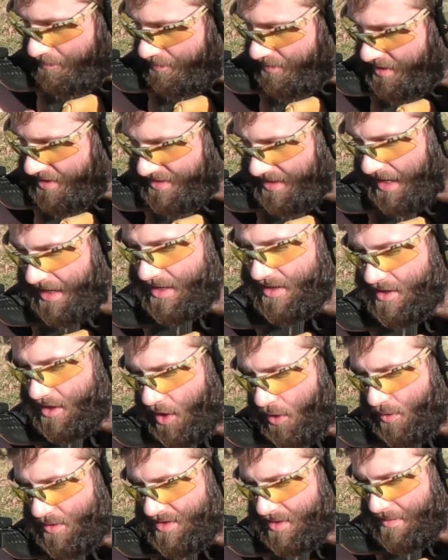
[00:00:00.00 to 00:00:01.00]
decided to
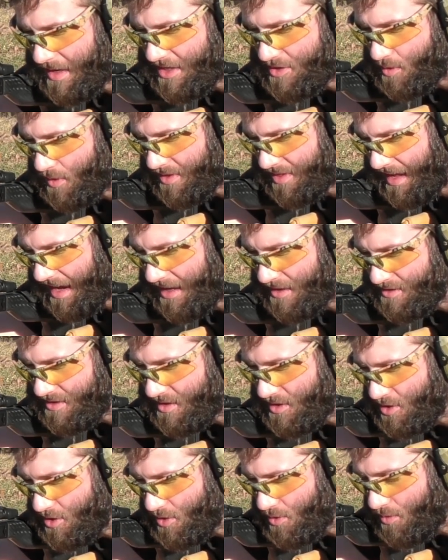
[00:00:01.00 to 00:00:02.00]
go with some H1000
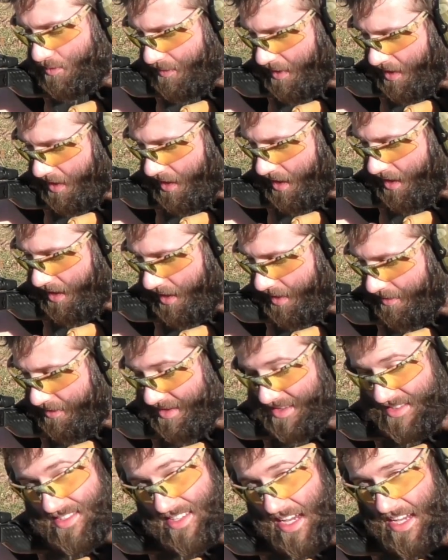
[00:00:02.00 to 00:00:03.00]
to do uh,
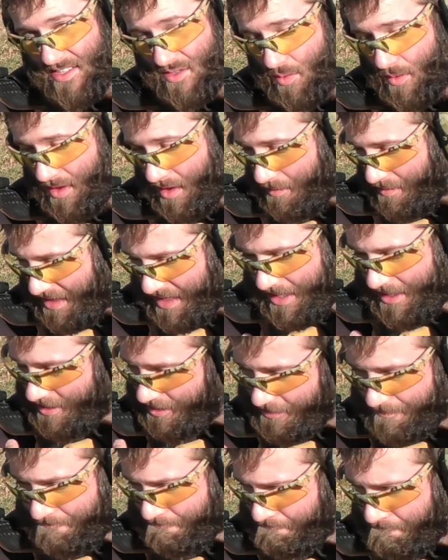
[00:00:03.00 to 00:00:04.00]
this test with it
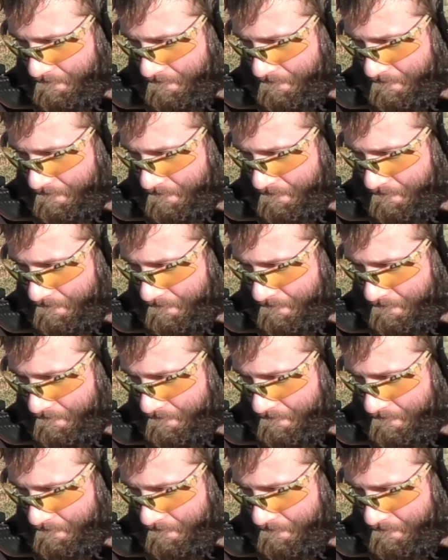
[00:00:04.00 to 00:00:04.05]
because